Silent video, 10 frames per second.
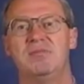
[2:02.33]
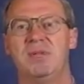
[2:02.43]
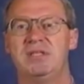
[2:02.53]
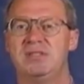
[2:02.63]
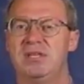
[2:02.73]

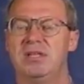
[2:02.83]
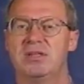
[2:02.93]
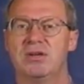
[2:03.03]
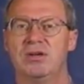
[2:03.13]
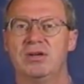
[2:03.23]
may still
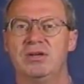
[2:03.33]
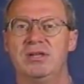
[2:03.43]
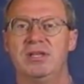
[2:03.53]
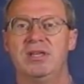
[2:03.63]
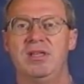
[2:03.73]
occur,
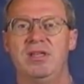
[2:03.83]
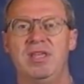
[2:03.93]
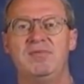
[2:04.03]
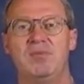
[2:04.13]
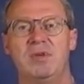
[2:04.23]

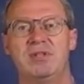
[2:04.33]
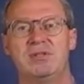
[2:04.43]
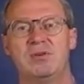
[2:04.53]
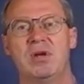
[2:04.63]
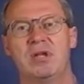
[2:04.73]
even with
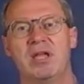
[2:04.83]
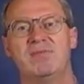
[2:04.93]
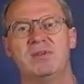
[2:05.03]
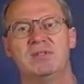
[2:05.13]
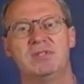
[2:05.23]
strong
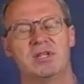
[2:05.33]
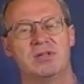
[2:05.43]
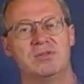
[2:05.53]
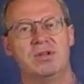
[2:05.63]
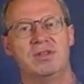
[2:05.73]
efforts to control